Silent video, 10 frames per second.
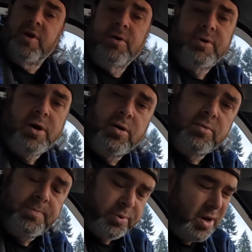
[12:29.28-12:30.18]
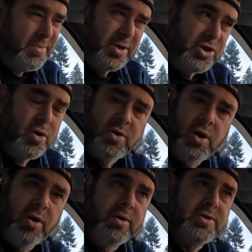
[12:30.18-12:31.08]
you don't know, pretty much all
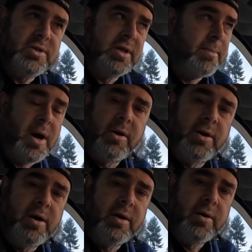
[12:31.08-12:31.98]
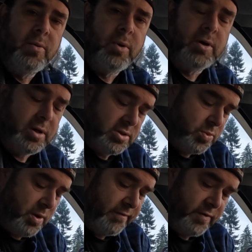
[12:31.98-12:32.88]
cars in the modern era work on
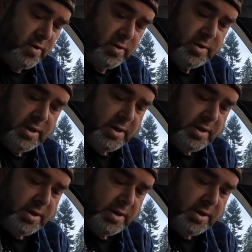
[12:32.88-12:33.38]
12-volt.